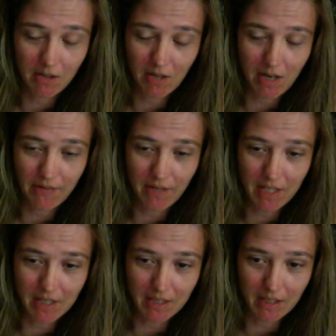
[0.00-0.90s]
have
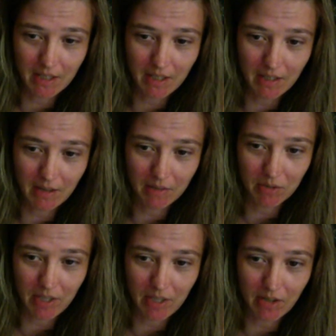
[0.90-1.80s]
anything in it. I was
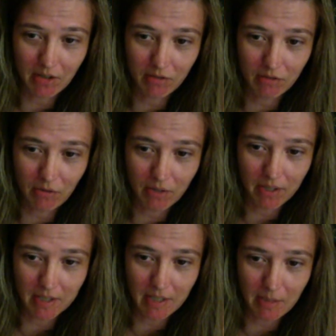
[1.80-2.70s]
laying on the floor in
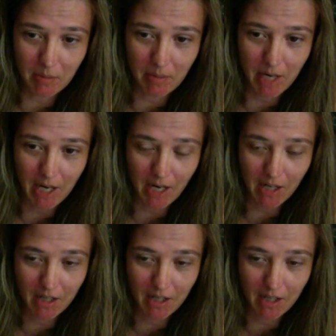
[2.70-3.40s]
a sleeping bag.